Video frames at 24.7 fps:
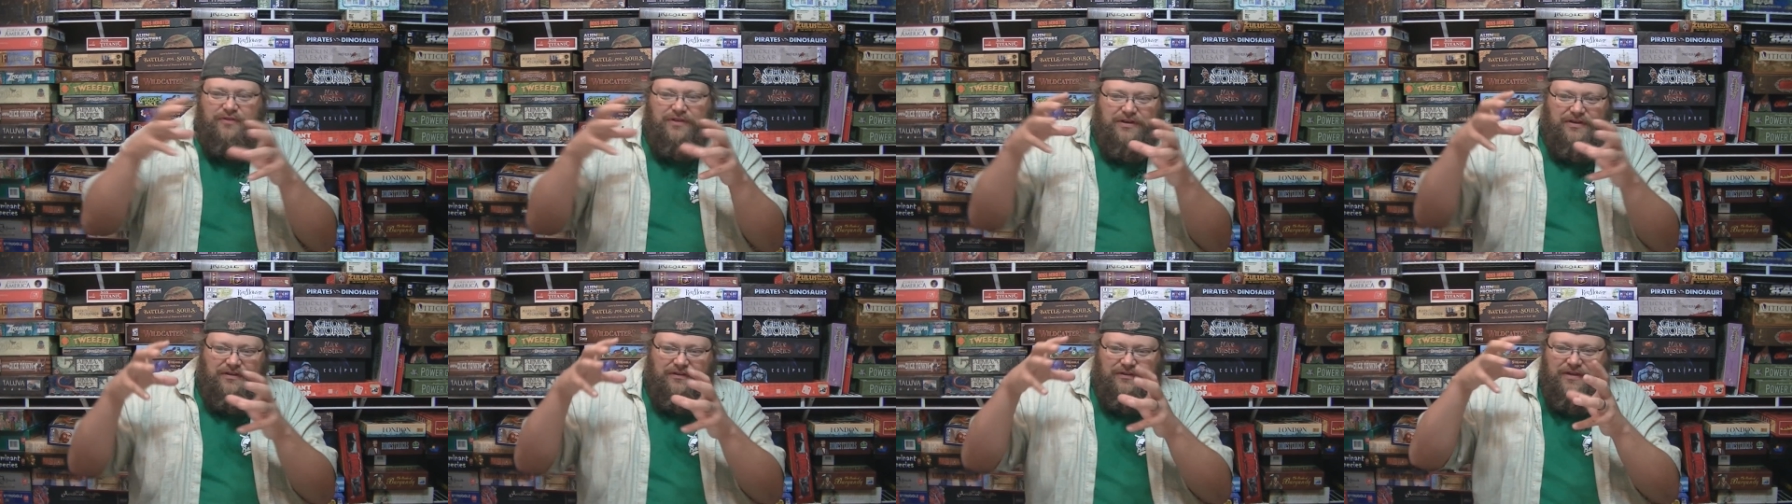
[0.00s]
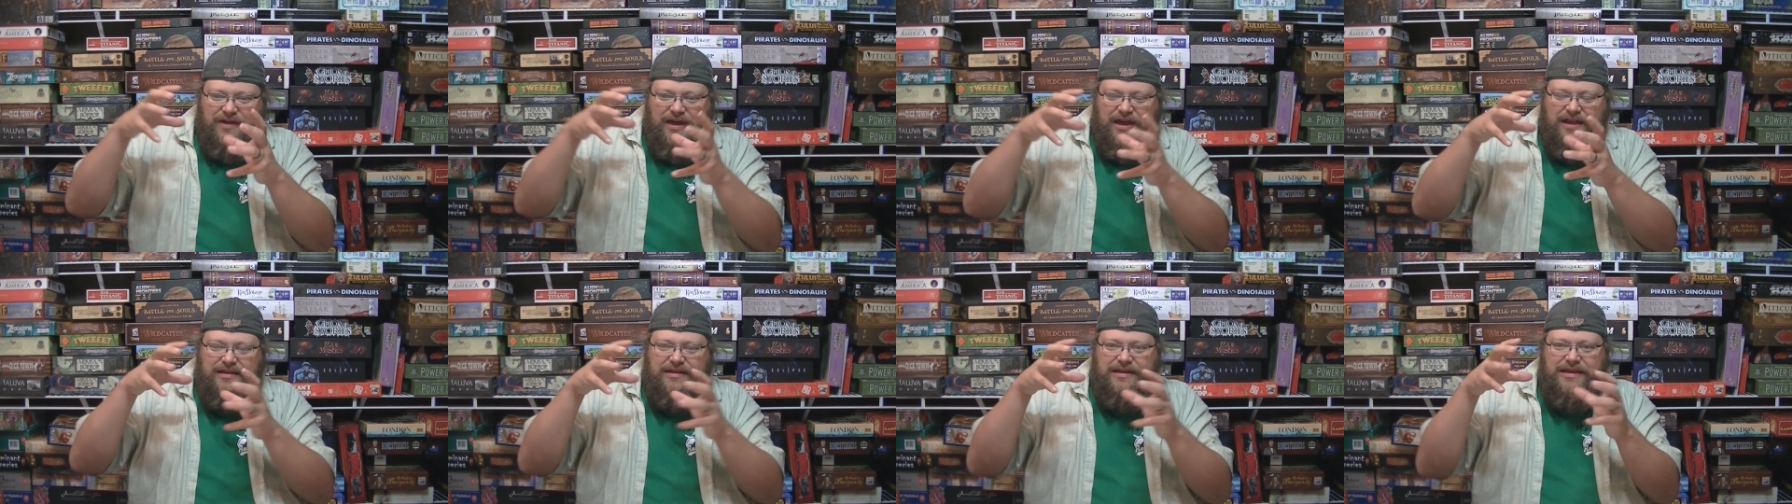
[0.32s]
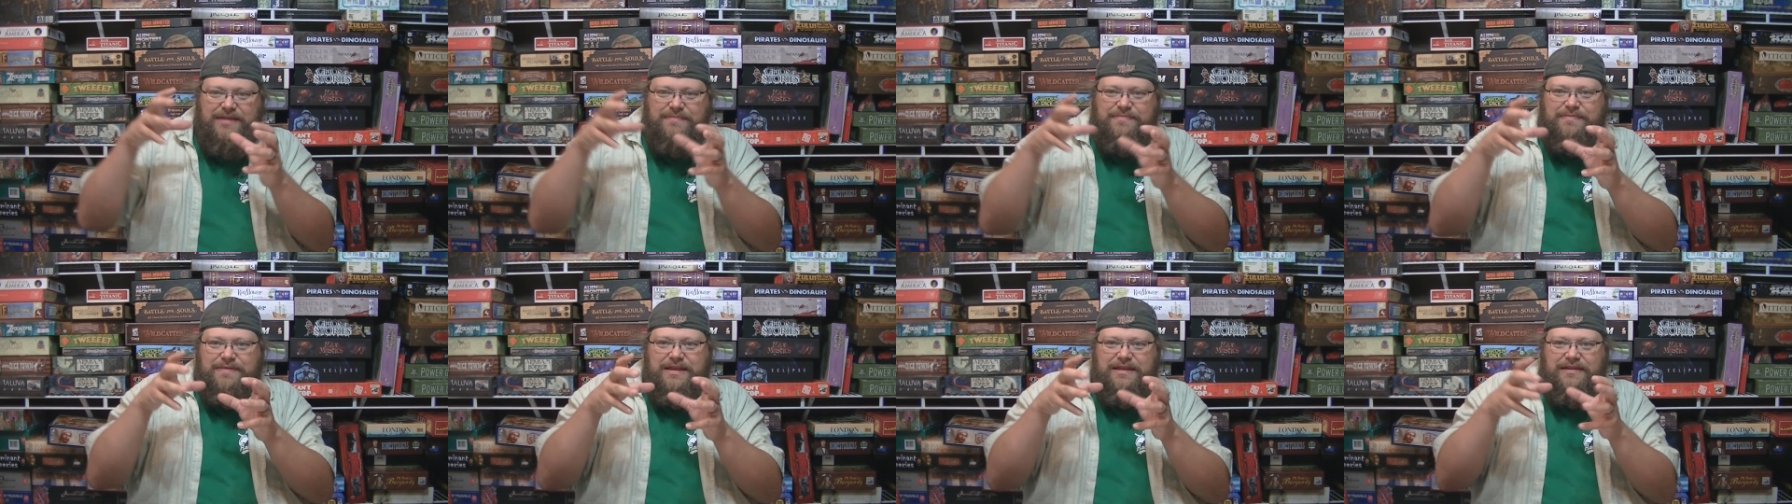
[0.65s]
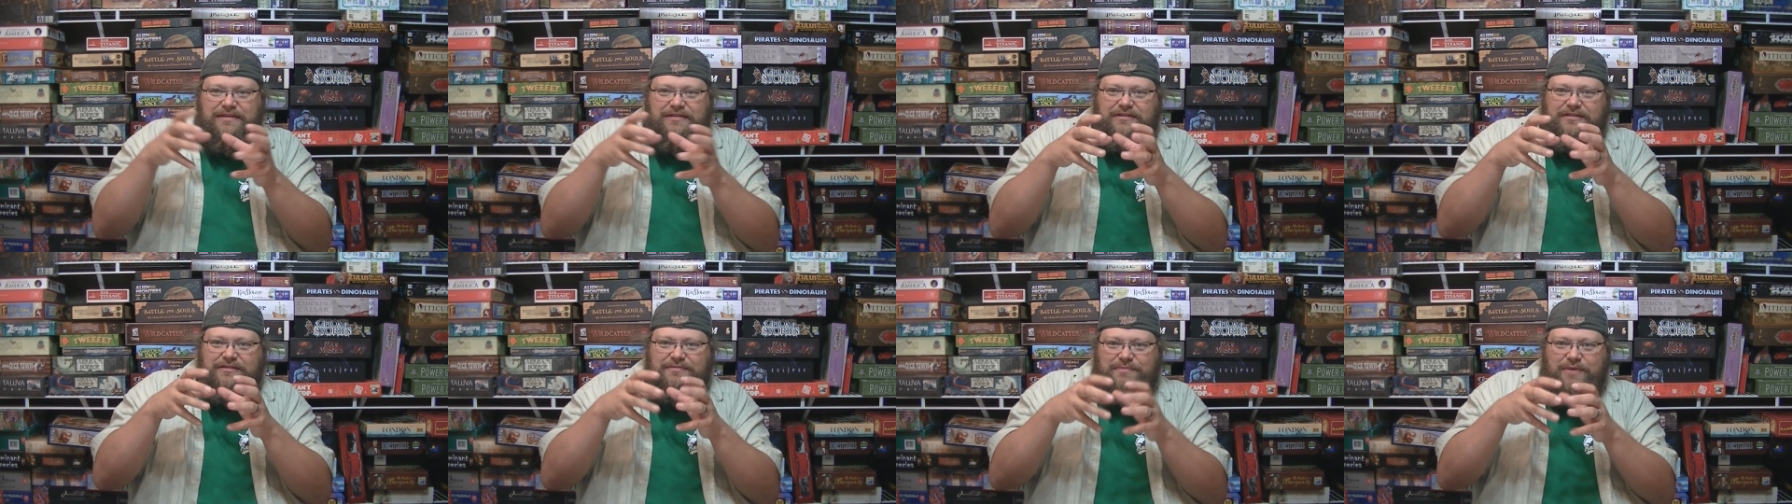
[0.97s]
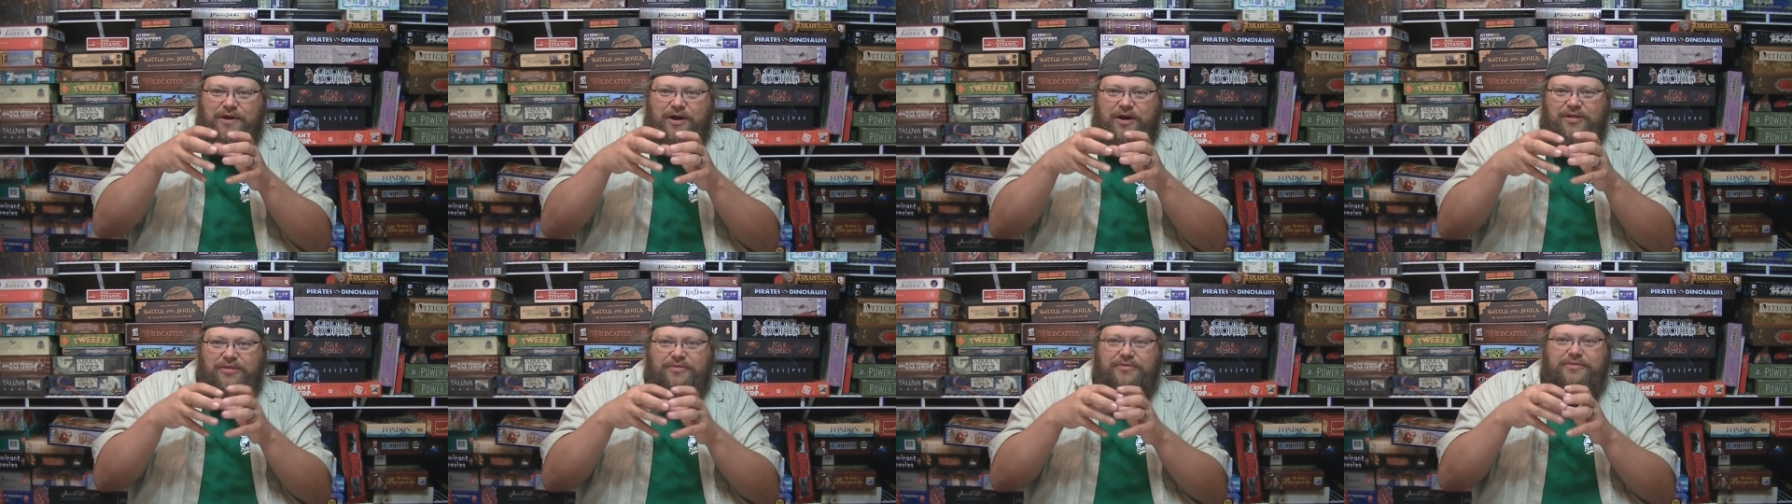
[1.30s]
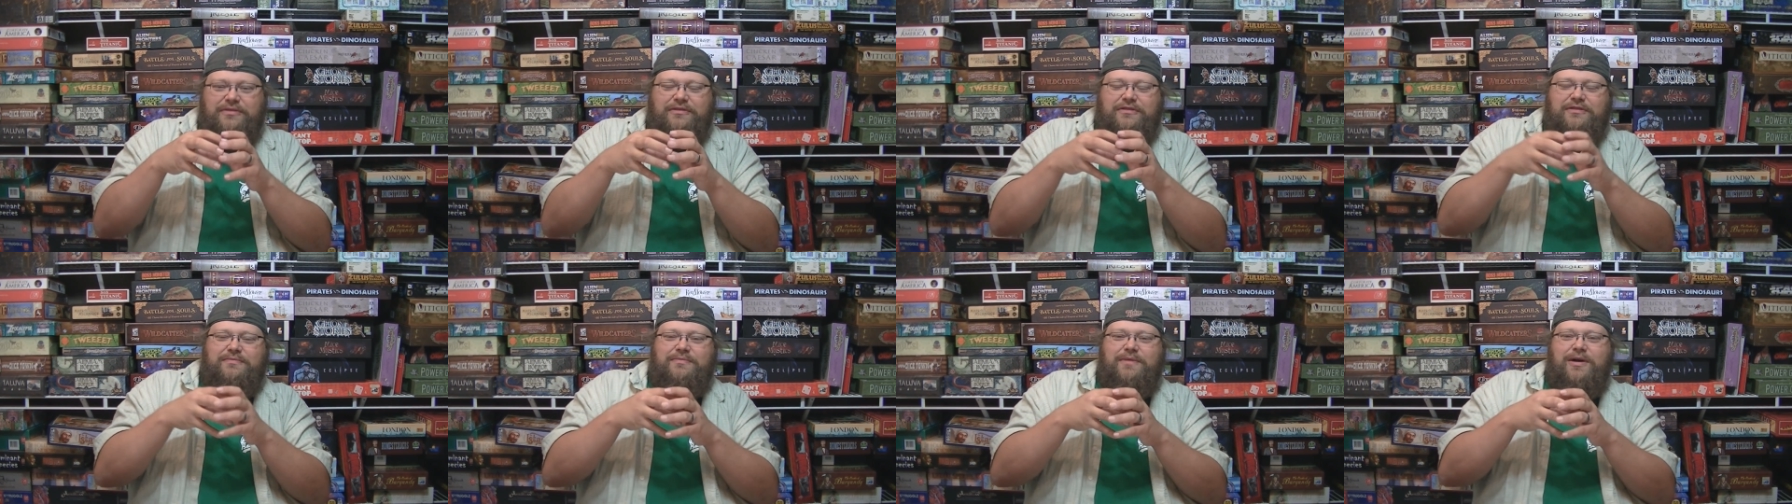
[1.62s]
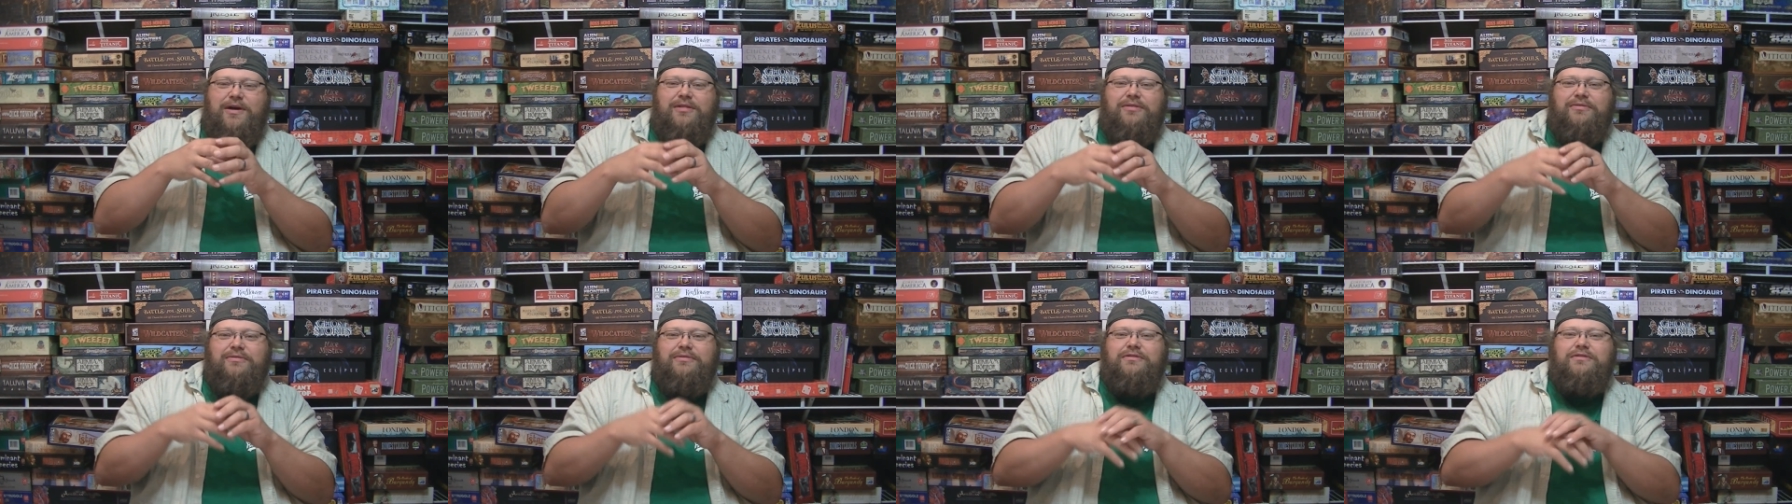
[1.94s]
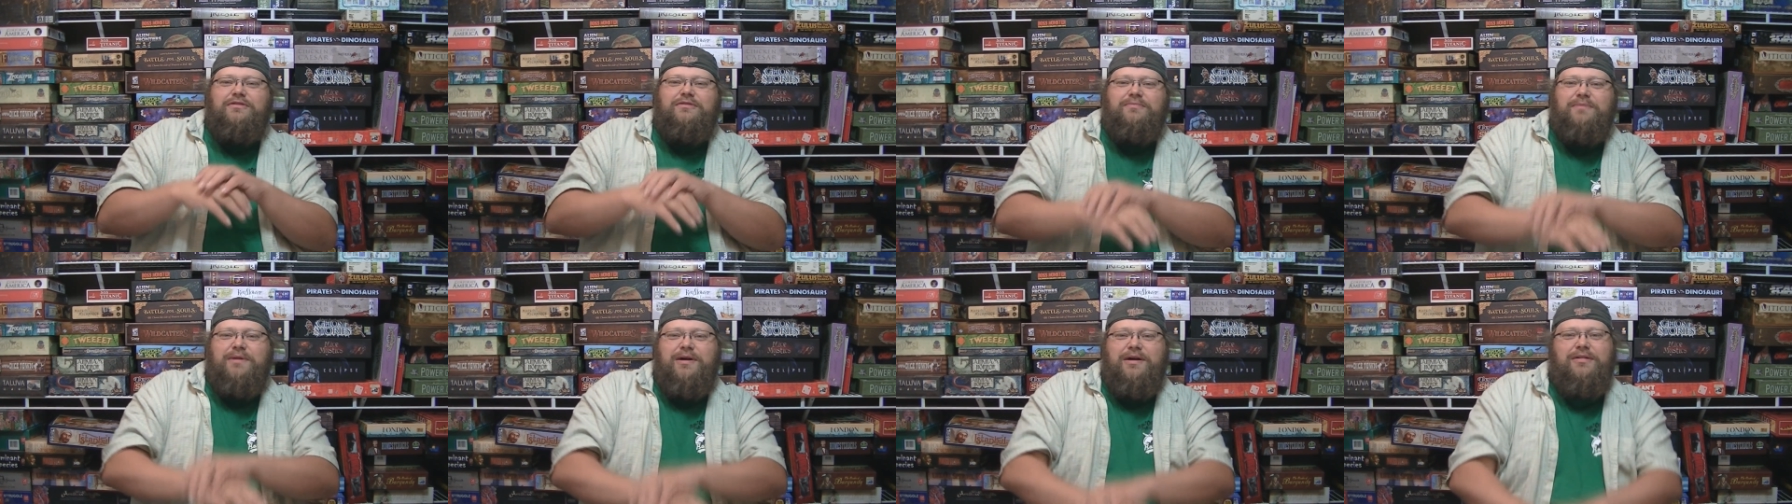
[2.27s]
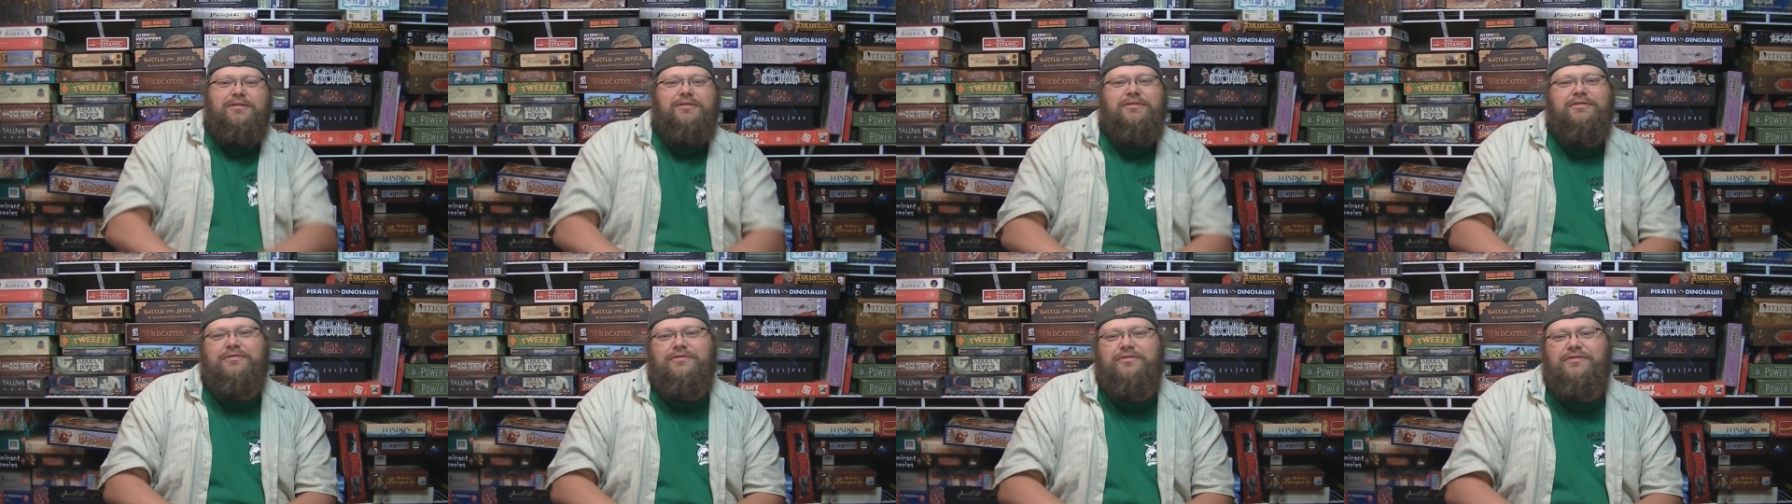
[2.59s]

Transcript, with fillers: they just kind of keep getting smaller and smaller and smaller.